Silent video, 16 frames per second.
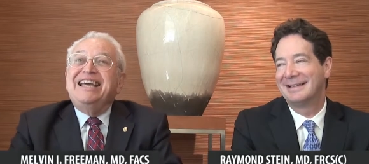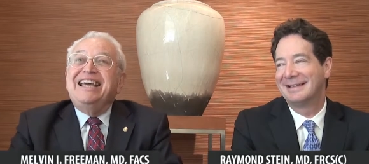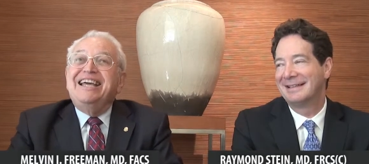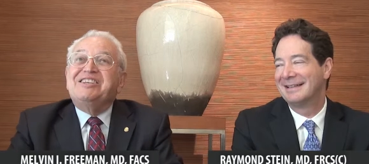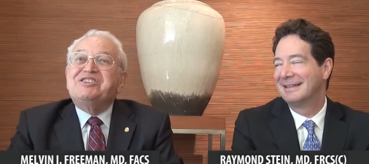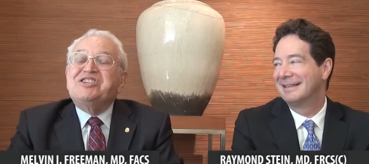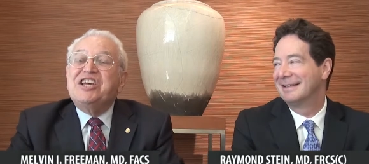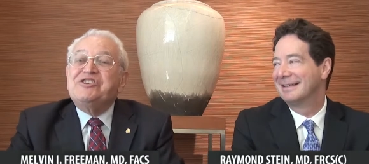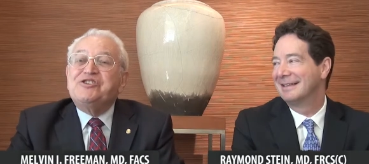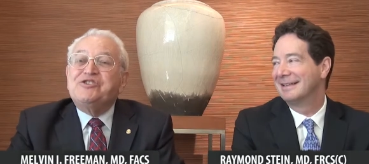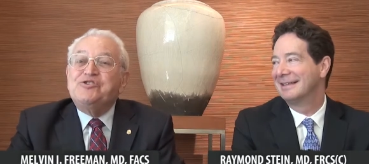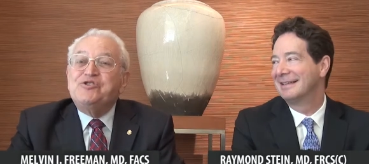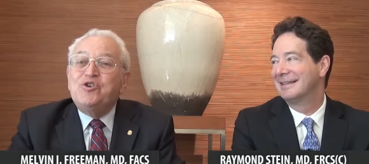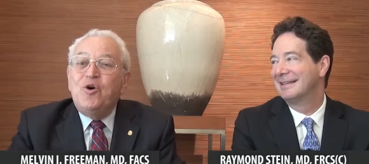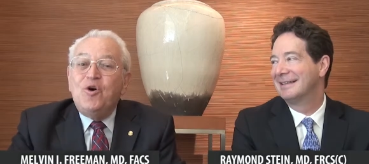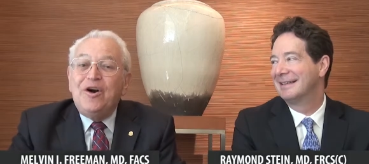Speaker 1: it's such a
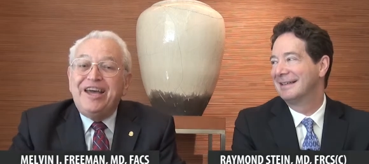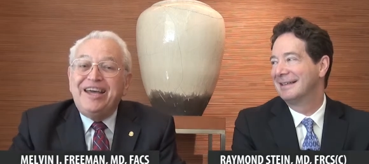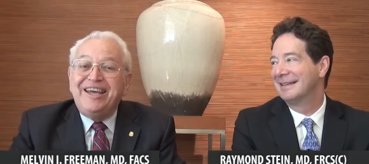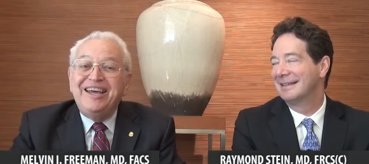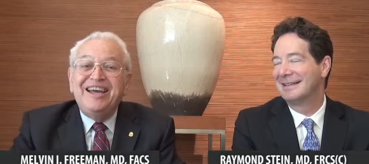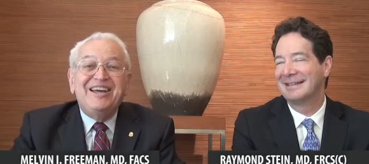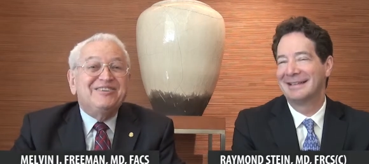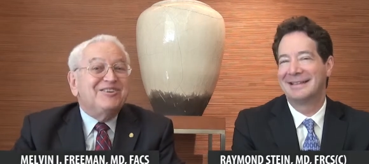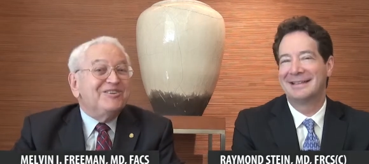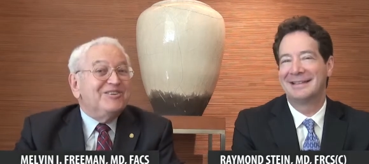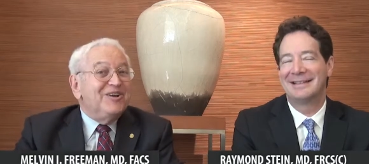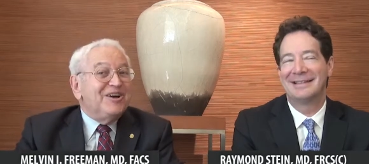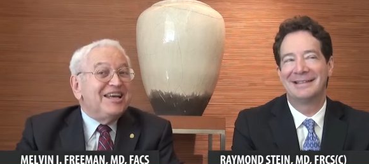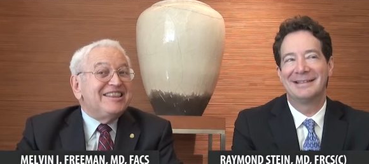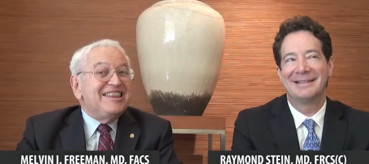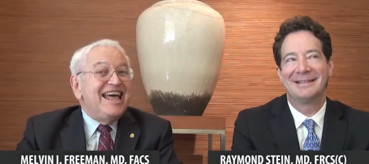joy to
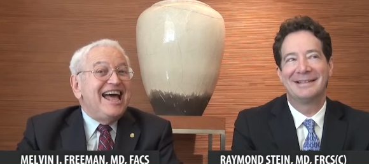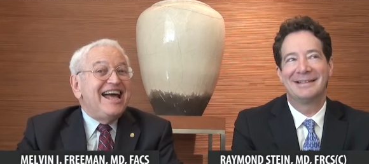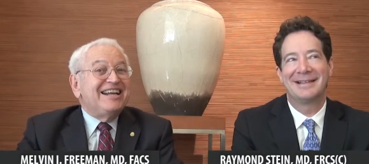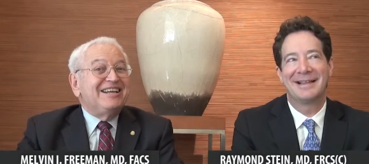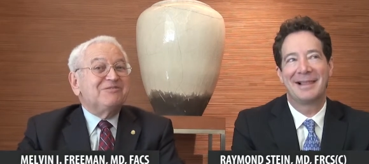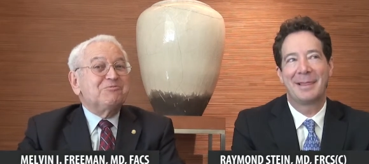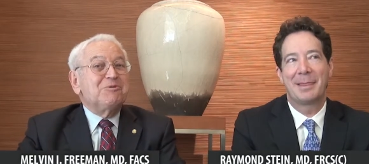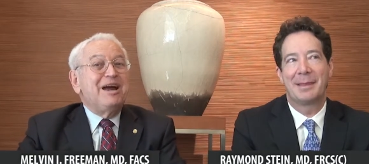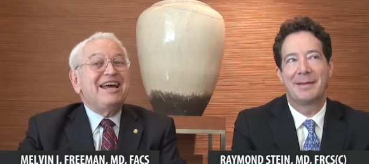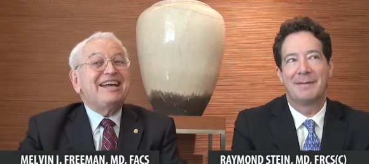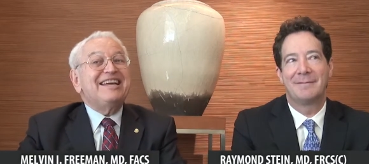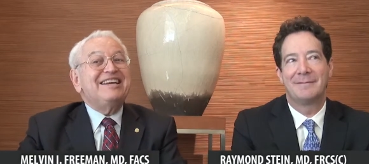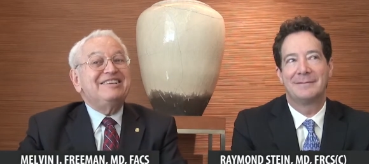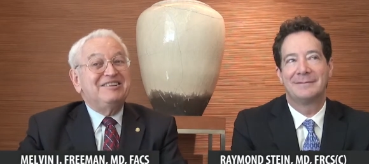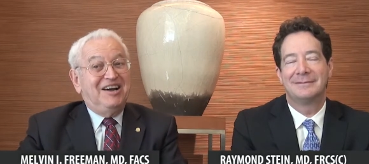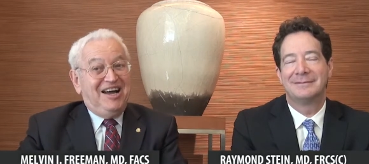look at that and
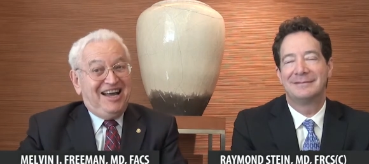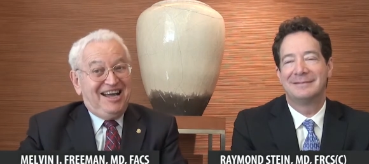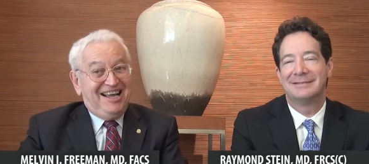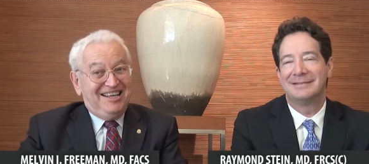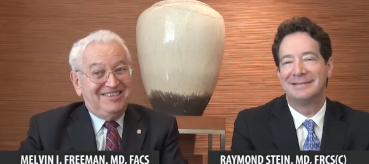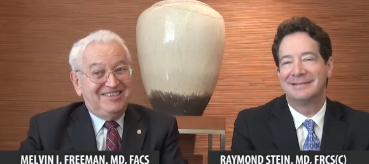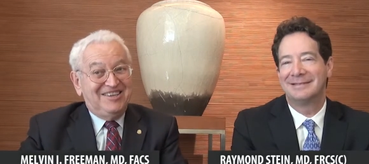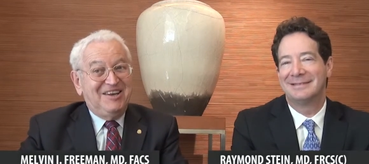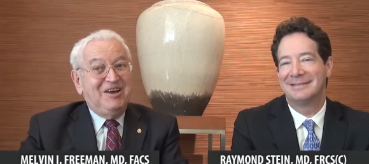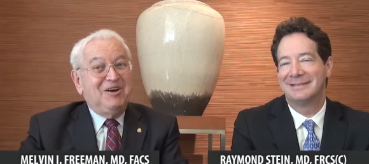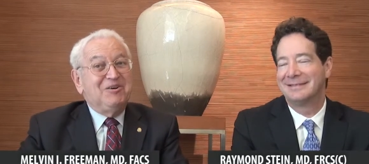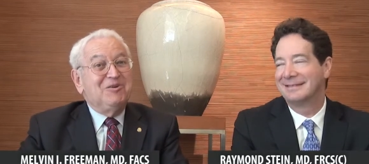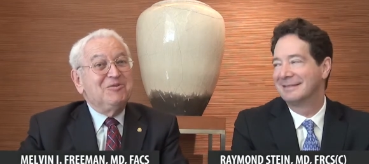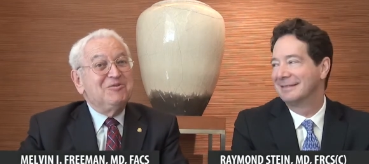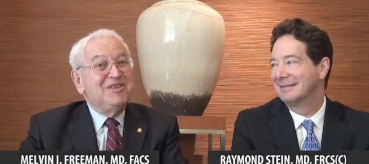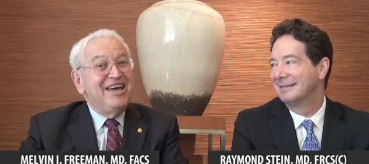recognize
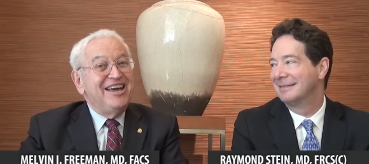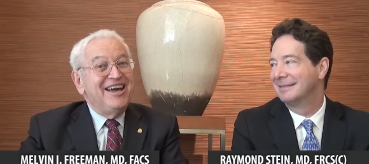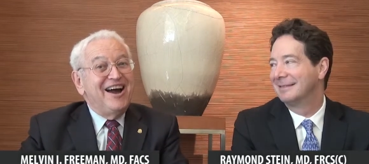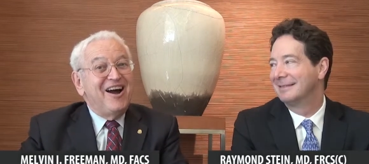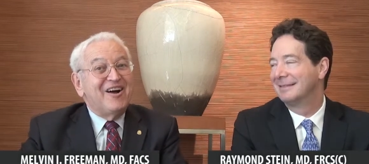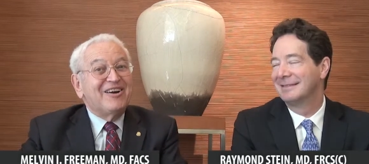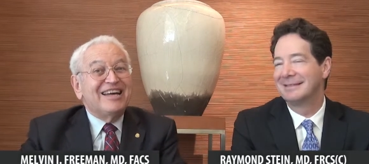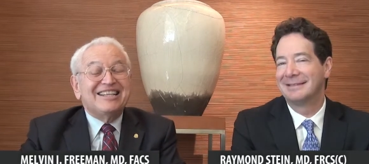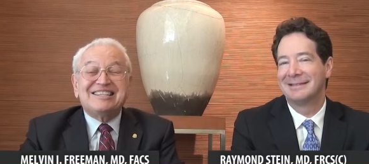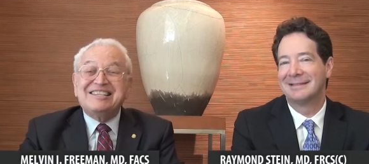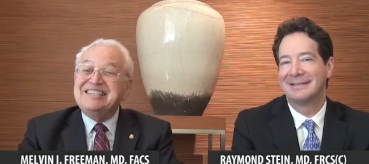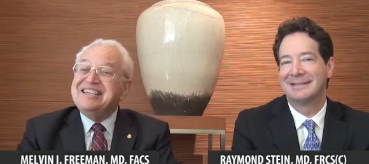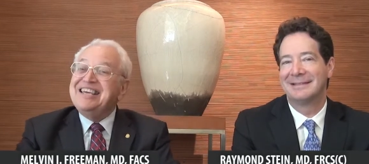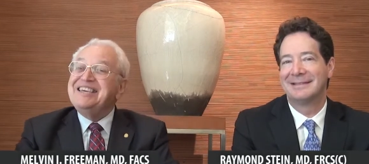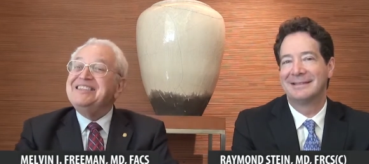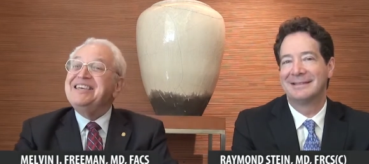who they are and
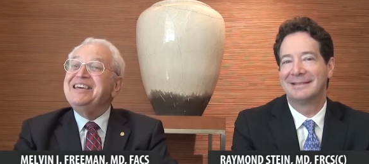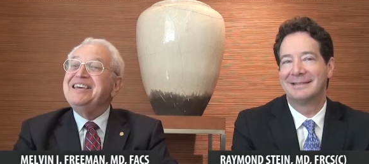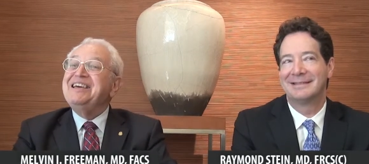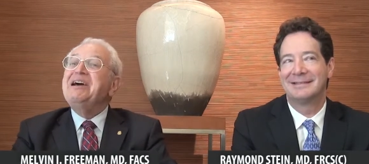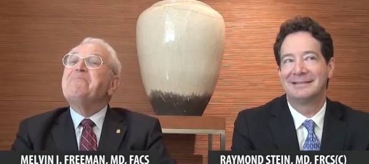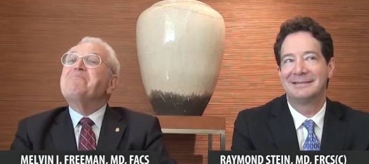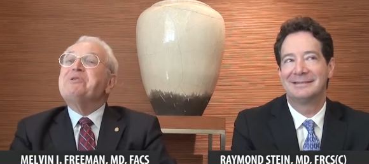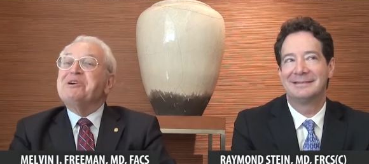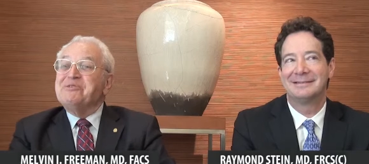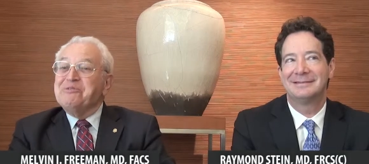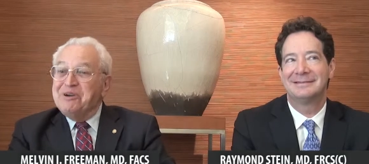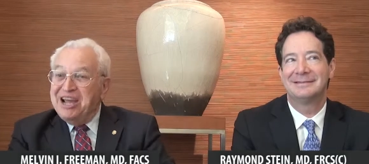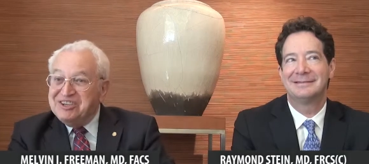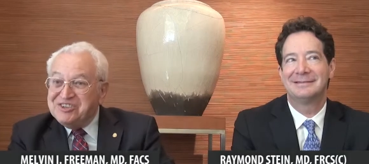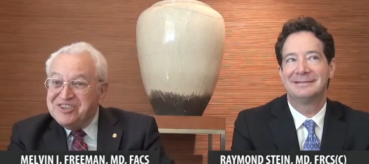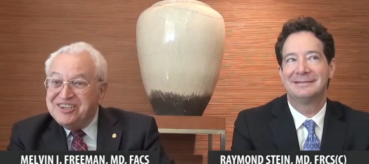see the
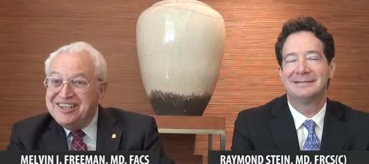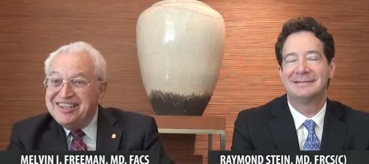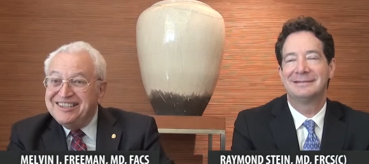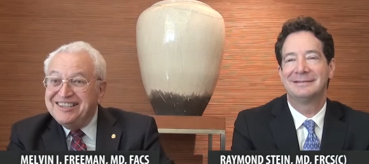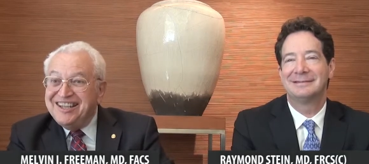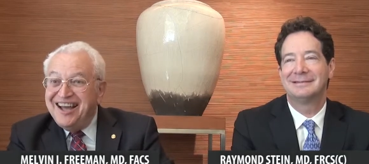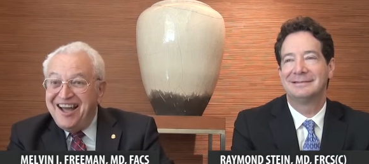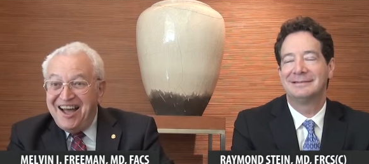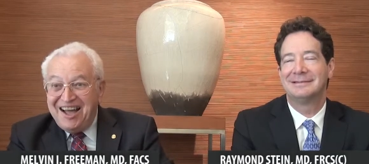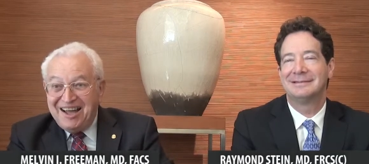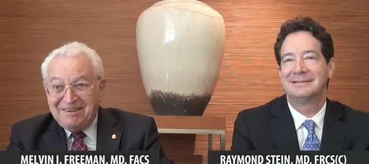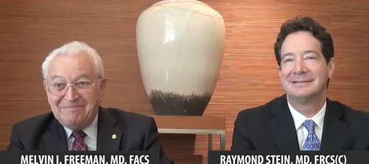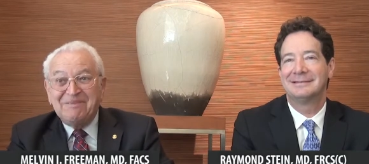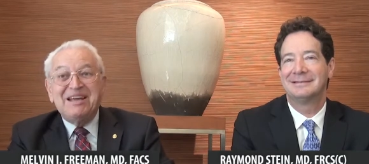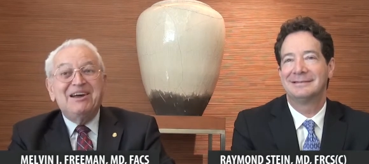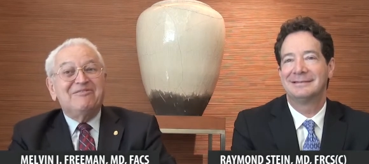progression in
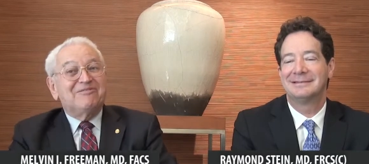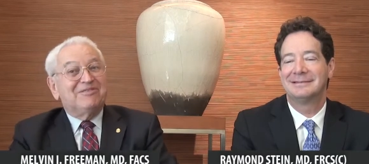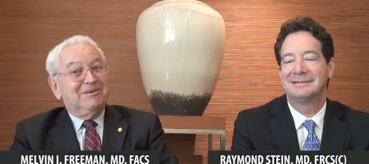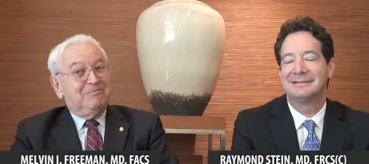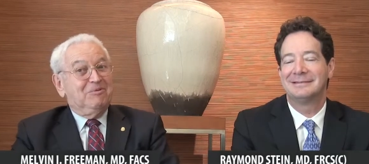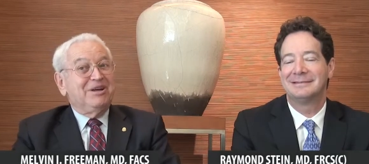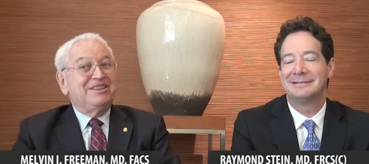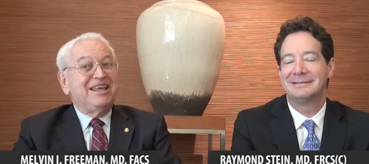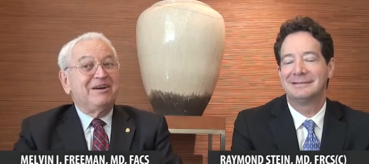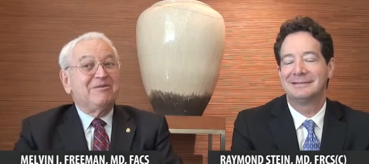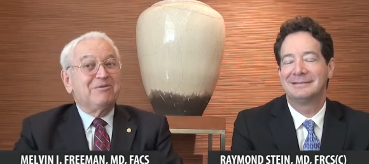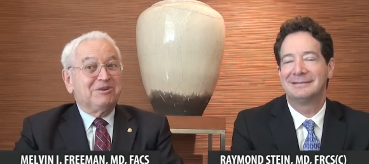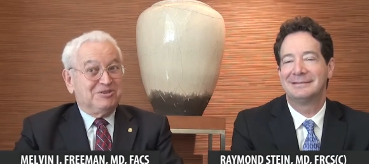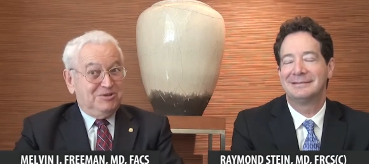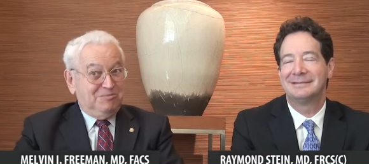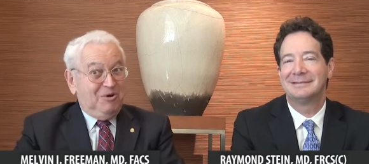time from when they
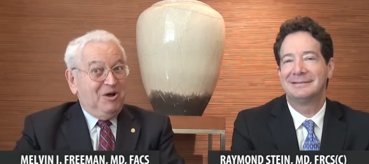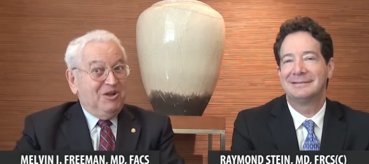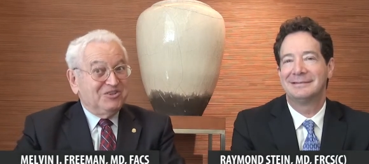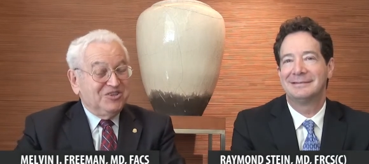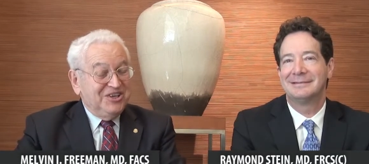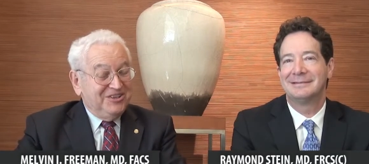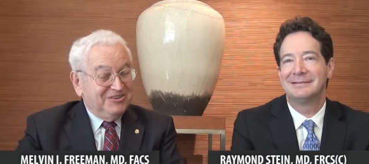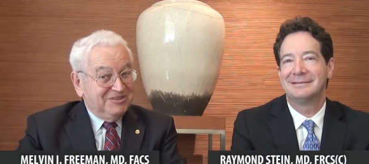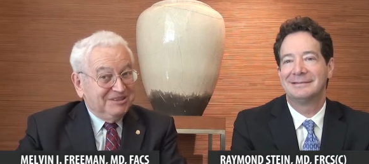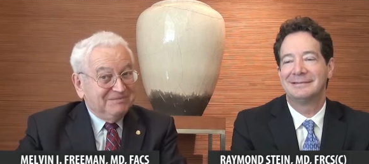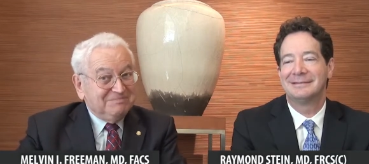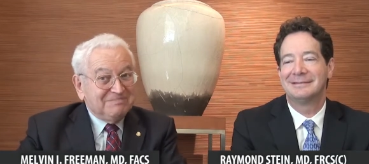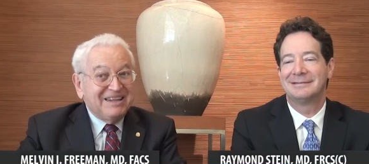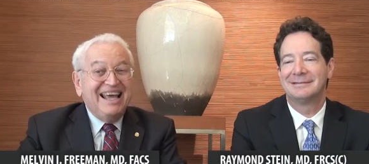were small children